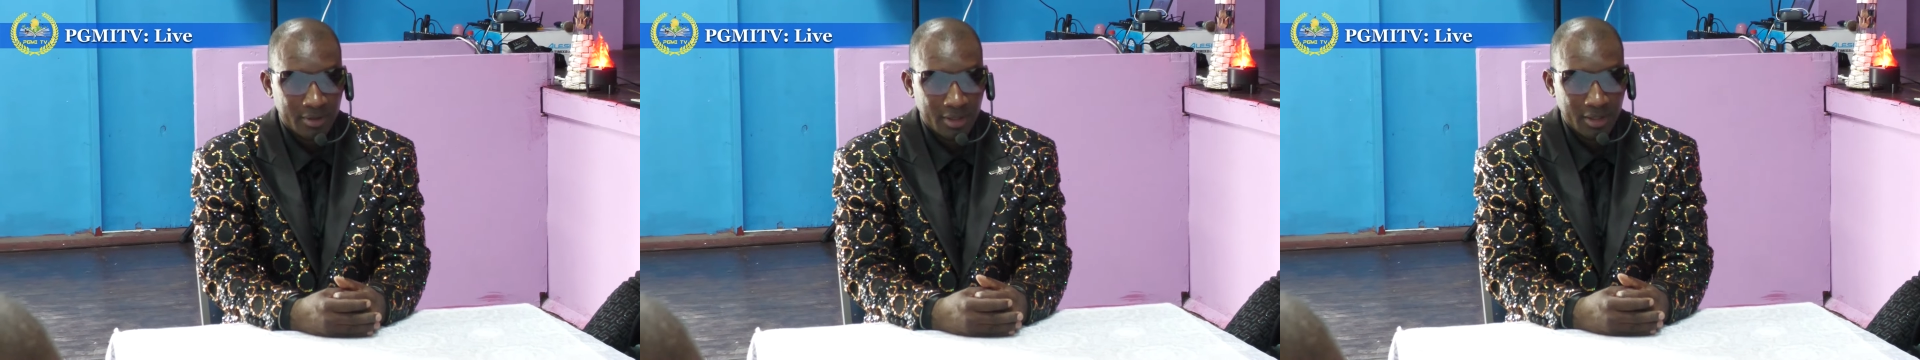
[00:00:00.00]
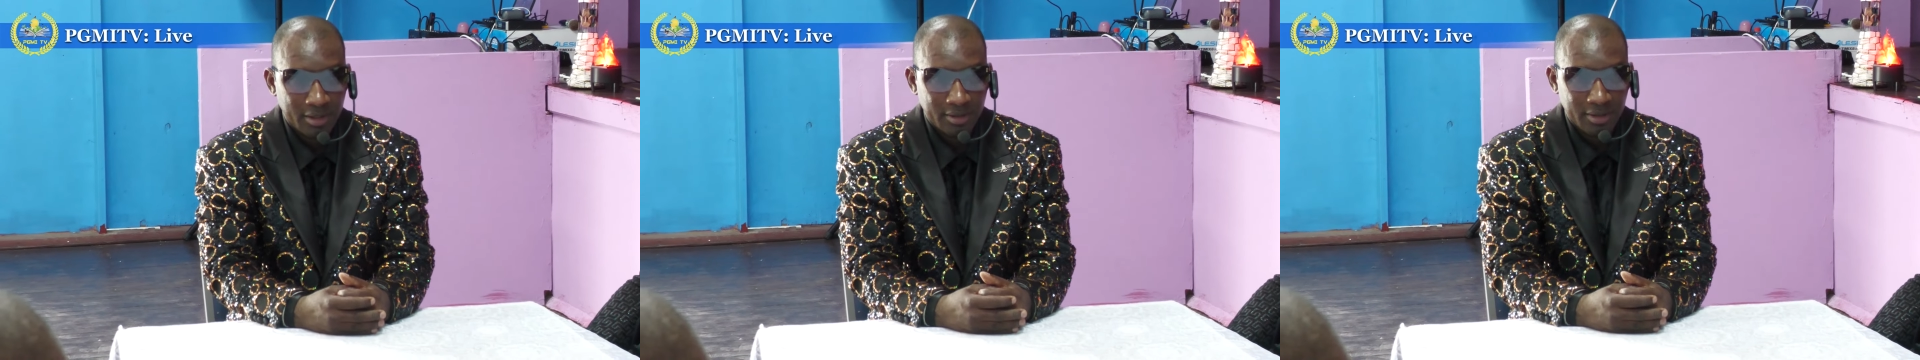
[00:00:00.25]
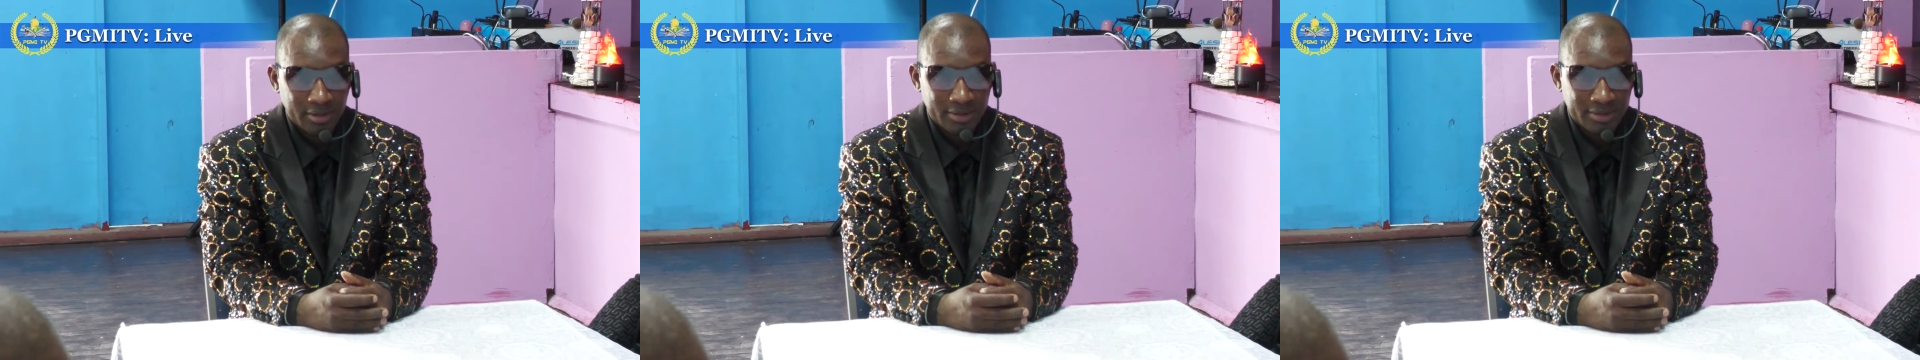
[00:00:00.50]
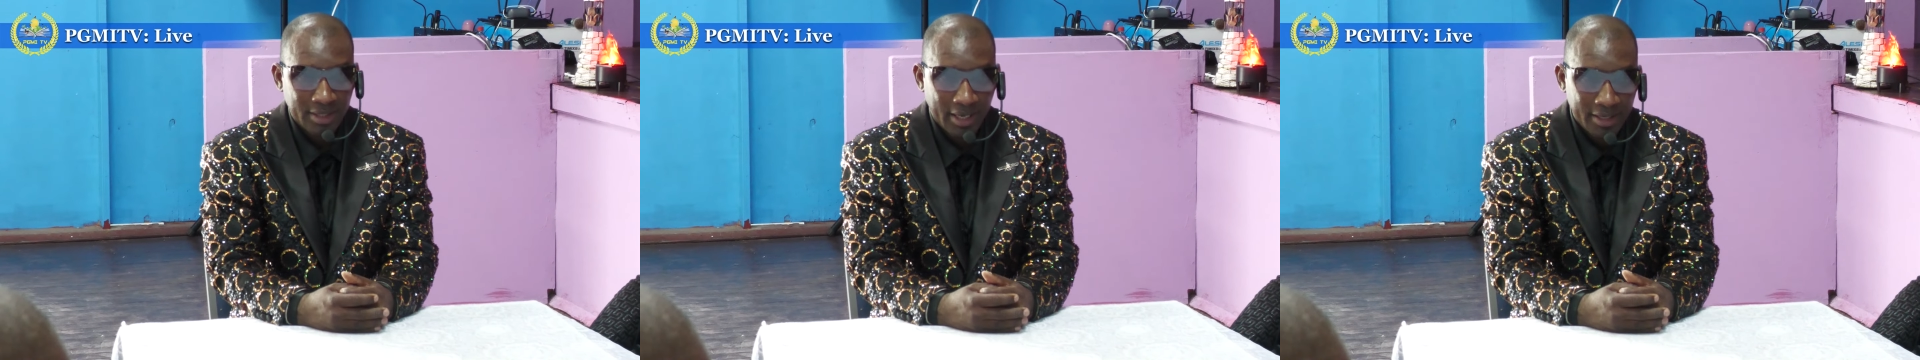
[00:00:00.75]
The
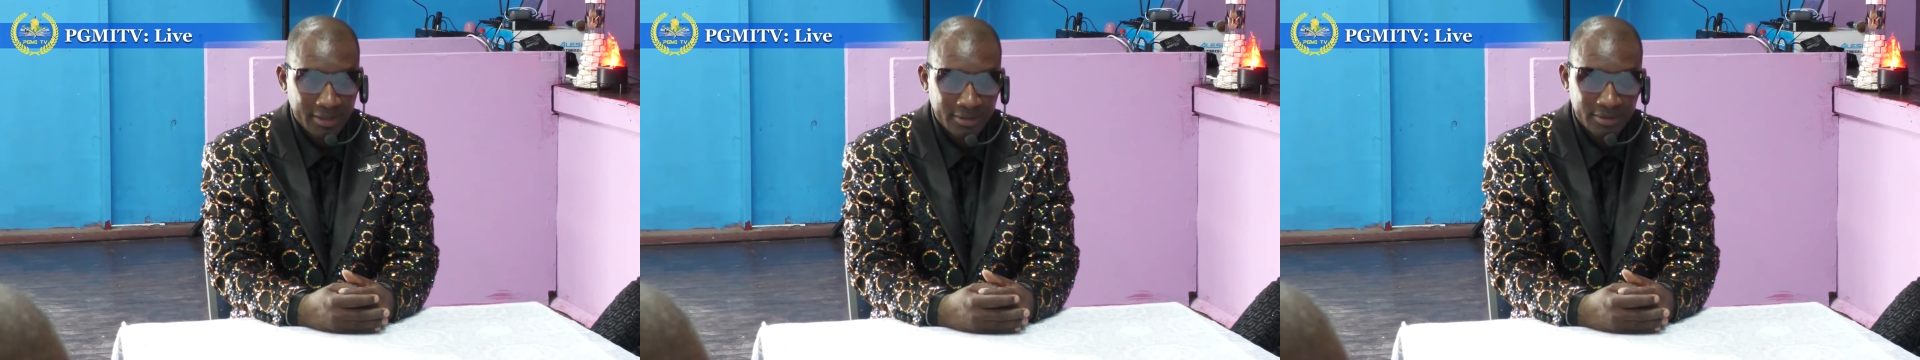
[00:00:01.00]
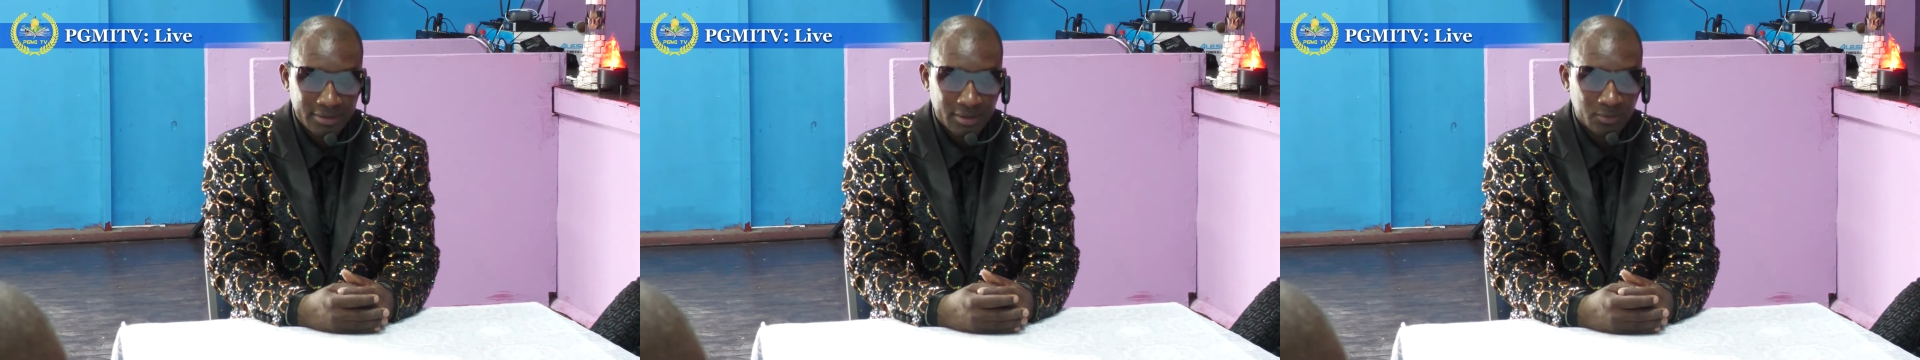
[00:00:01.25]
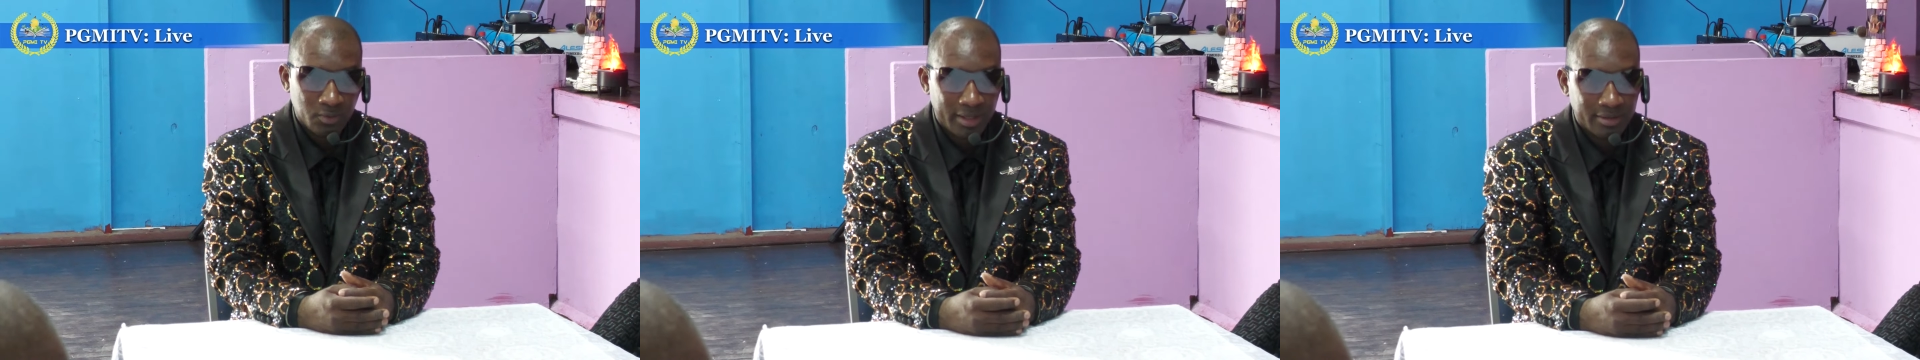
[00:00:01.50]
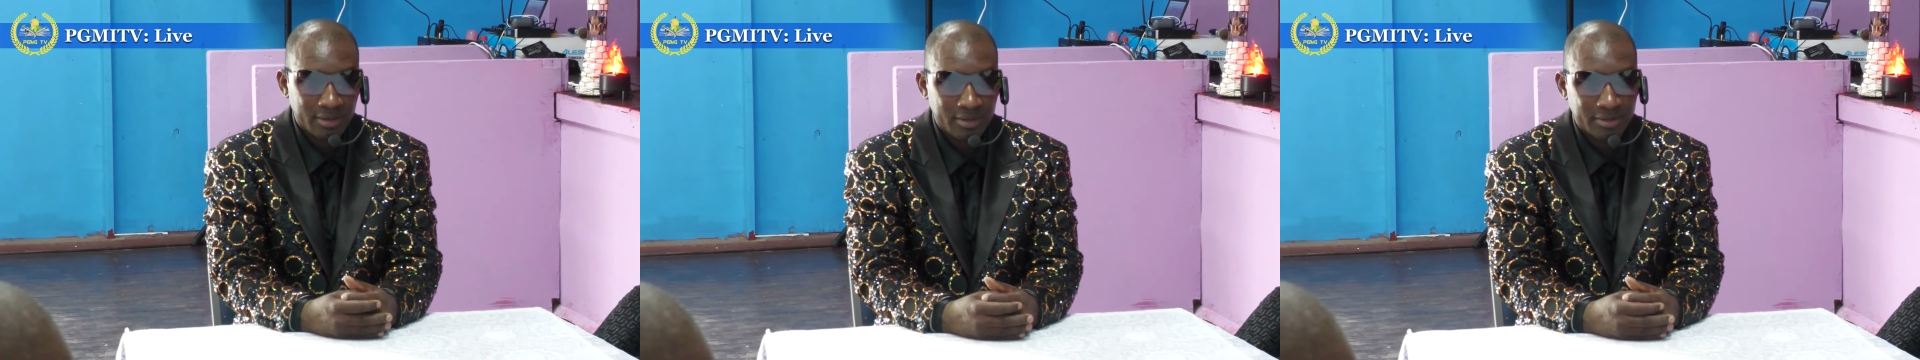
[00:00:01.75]
signs and
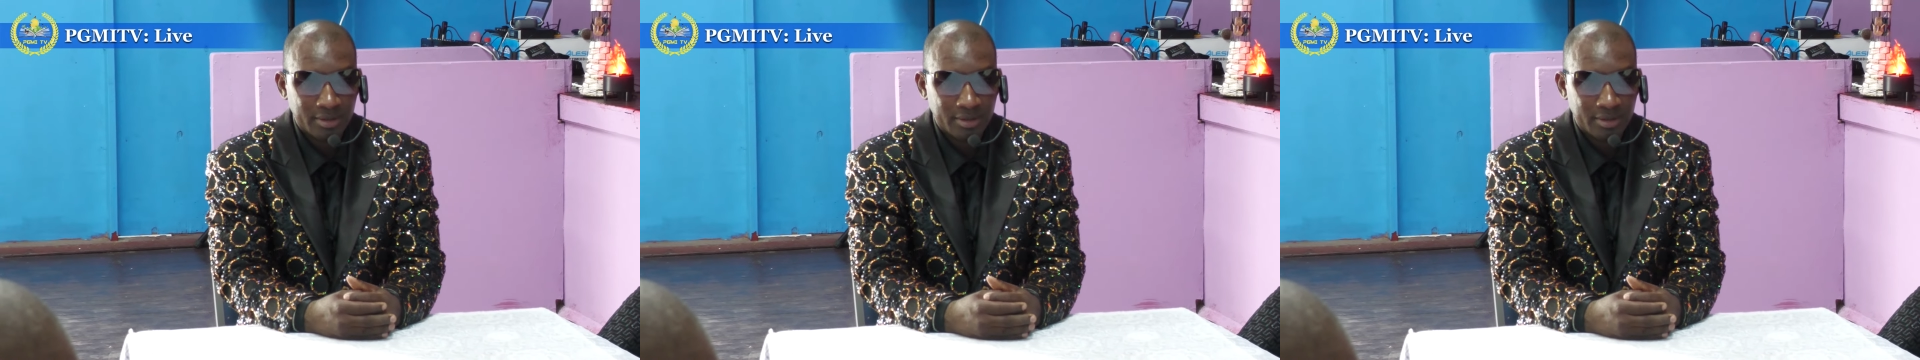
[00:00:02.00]
wonders,